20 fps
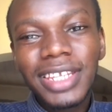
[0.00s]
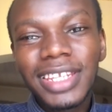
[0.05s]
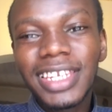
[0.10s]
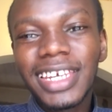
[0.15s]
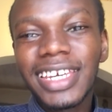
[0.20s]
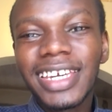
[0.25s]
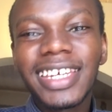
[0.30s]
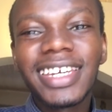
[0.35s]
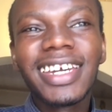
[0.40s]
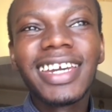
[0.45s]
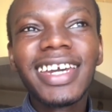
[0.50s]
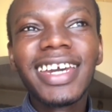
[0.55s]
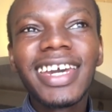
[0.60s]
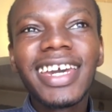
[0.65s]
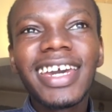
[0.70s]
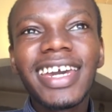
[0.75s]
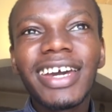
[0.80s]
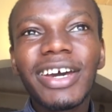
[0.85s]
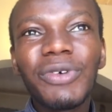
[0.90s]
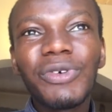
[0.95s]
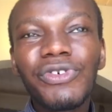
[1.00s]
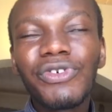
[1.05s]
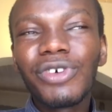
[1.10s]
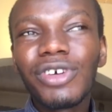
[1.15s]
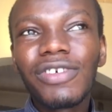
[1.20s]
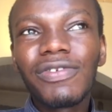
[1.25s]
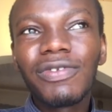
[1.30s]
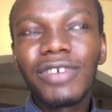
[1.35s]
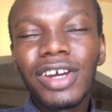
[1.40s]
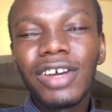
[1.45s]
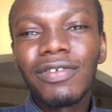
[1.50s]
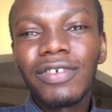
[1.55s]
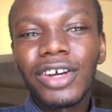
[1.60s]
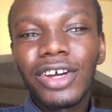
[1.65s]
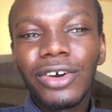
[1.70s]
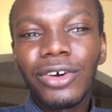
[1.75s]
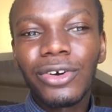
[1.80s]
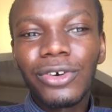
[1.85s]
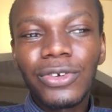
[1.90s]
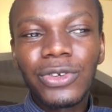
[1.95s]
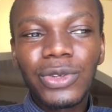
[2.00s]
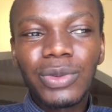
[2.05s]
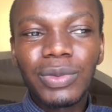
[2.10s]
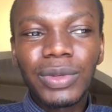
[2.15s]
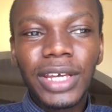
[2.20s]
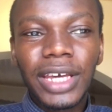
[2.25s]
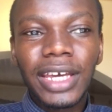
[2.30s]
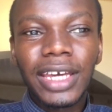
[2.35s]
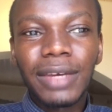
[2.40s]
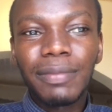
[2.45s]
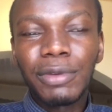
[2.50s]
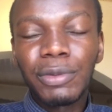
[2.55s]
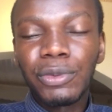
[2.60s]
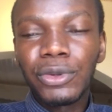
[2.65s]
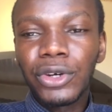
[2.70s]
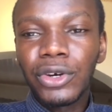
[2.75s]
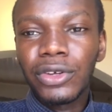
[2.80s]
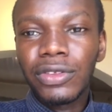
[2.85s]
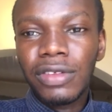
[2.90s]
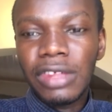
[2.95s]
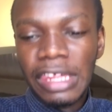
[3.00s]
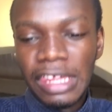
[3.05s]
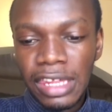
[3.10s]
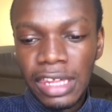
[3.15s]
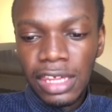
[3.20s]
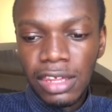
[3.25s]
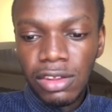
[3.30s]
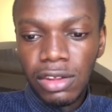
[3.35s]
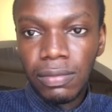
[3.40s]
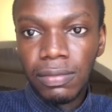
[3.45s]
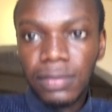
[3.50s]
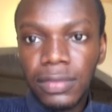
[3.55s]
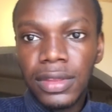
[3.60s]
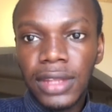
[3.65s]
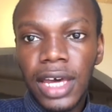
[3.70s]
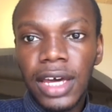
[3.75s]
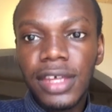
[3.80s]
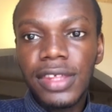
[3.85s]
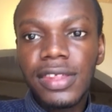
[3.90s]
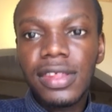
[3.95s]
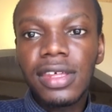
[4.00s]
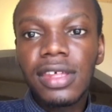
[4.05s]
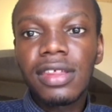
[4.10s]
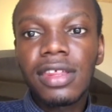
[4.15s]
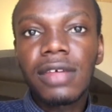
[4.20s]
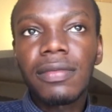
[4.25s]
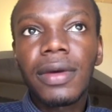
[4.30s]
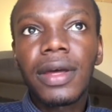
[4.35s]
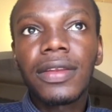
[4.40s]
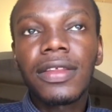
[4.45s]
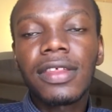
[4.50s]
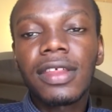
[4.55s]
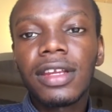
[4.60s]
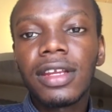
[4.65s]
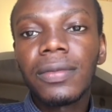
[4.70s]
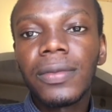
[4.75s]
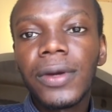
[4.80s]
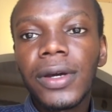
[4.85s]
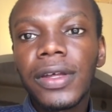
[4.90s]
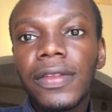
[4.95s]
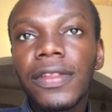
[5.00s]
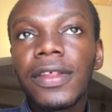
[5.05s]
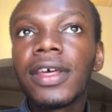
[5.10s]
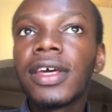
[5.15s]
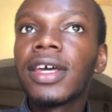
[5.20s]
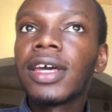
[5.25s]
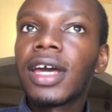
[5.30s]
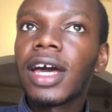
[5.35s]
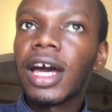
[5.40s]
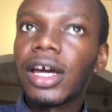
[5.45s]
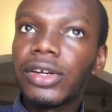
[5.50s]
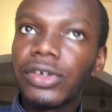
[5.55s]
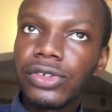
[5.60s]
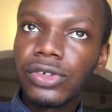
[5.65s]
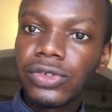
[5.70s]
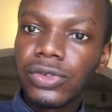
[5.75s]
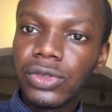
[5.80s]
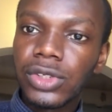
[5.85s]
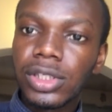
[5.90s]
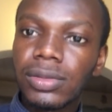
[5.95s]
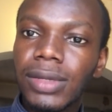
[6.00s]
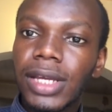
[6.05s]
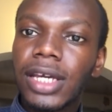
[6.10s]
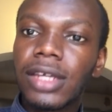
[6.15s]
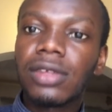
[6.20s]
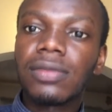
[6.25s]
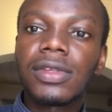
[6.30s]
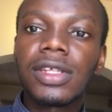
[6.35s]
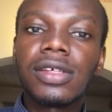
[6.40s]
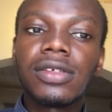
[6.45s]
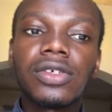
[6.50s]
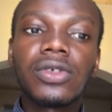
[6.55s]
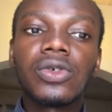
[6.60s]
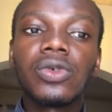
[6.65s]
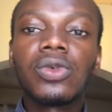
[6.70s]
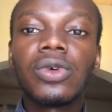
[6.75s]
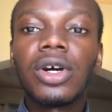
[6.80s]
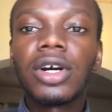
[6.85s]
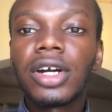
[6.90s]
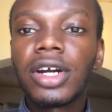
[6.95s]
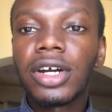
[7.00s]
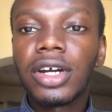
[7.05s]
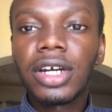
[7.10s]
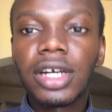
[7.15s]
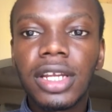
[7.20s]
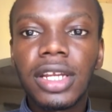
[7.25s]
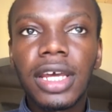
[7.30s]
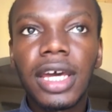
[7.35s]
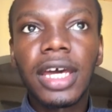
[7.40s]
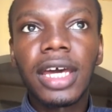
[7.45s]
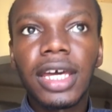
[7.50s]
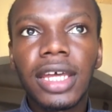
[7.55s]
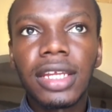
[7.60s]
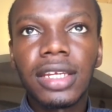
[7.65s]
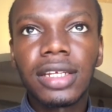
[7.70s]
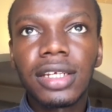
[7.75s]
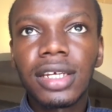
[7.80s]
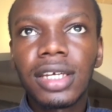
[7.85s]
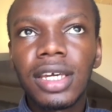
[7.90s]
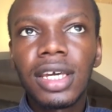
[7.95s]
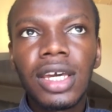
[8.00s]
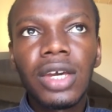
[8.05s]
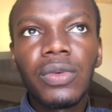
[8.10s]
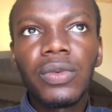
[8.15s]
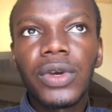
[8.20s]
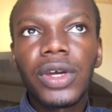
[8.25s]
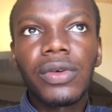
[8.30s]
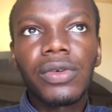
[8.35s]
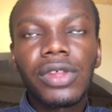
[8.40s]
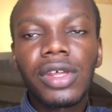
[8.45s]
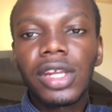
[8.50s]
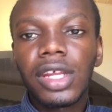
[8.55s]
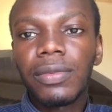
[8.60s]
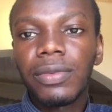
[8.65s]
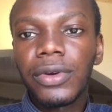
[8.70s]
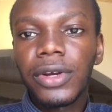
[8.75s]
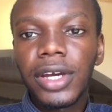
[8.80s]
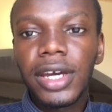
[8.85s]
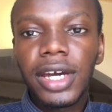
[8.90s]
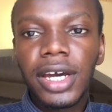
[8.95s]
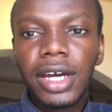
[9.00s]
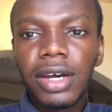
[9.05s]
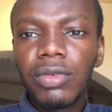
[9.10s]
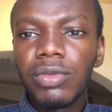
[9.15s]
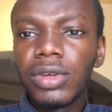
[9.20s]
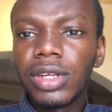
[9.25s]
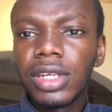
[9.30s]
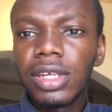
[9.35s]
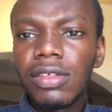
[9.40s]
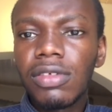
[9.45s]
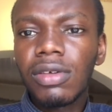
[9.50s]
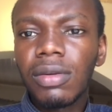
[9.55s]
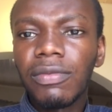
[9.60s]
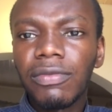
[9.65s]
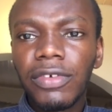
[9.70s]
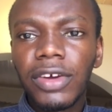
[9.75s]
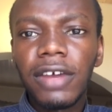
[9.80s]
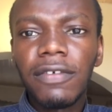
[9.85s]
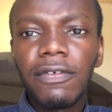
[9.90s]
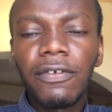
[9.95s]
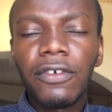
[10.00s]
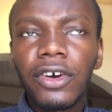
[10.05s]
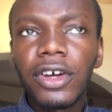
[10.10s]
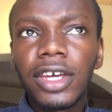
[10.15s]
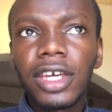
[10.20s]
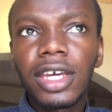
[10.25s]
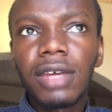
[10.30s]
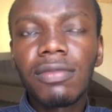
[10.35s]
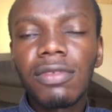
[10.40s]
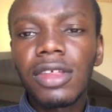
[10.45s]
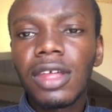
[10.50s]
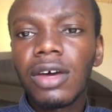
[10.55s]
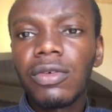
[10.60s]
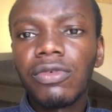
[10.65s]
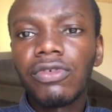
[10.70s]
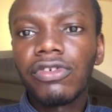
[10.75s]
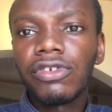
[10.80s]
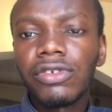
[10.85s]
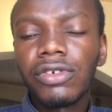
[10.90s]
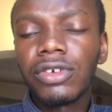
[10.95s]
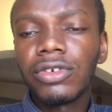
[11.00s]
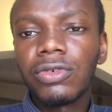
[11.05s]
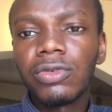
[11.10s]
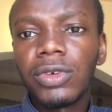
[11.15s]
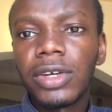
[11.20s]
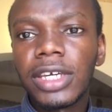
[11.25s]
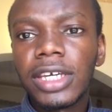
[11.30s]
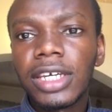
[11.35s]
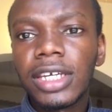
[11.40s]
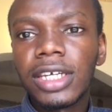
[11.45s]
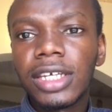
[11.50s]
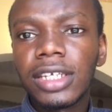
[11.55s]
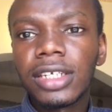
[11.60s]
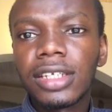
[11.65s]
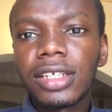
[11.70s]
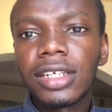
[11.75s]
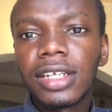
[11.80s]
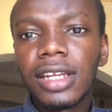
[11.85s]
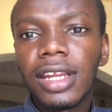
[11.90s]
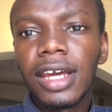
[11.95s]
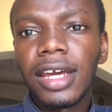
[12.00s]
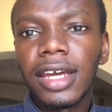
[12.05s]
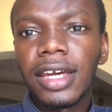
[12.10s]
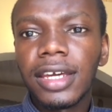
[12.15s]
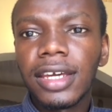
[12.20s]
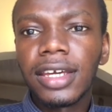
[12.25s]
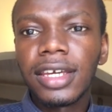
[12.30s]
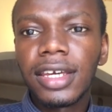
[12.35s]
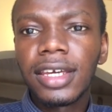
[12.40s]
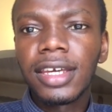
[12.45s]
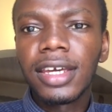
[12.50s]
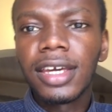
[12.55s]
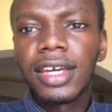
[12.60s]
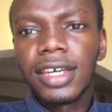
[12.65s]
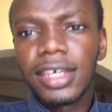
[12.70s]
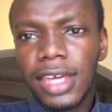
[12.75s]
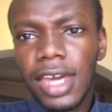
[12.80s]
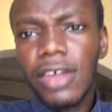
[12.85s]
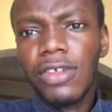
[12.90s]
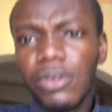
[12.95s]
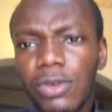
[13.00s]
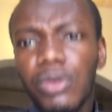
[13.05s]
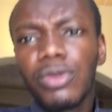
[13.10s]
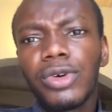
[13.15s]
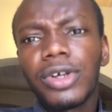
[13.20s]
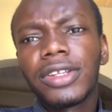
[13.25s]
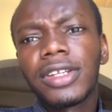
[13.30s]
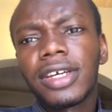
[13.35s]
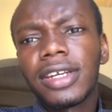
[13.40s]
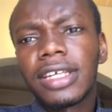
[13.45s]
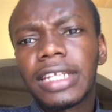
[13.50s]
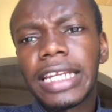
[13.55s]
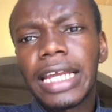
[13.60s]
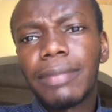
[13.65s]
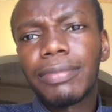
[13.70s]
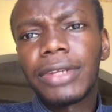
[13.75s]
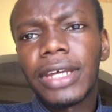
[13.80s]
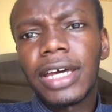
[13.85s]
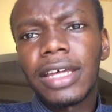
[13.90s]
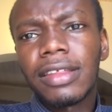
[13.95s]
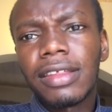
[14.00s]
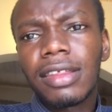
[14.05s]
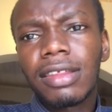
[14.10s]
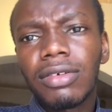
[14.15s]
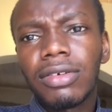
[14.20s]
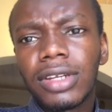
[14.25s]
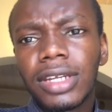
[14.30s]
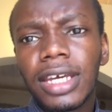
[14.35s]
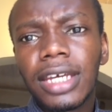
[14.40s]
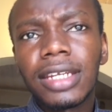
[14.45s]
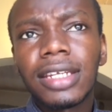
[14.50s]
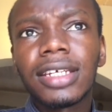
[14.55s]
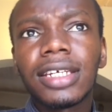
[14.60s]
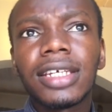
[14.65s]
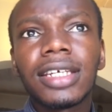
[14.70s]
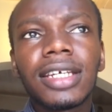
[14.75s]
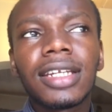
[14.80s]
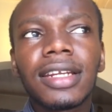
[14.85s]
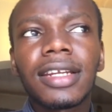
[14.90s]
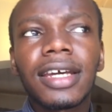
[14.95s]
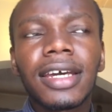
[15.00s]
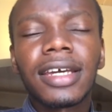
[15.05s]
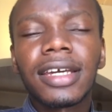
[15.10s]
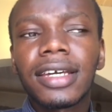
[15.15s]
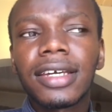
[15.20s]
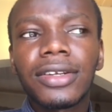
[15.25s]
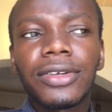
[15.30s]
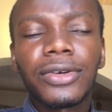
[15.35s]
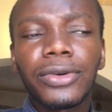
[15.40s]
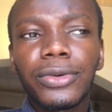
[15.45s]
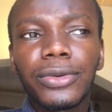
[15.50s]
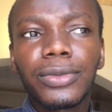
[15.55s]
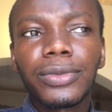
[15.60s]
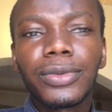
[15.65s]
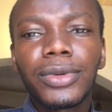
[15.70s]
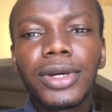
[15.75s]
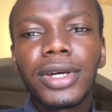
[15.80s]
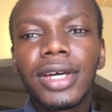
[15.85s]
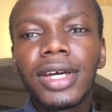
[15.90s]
day, which was very, very awesome. Like, people got to see some nice things about the celebrant, and also told him like some things he could work on, and yeah, we said a prayer, we did some very fun games that we should not do again. Like, guess who wanted a lap dance on that day? Like, no.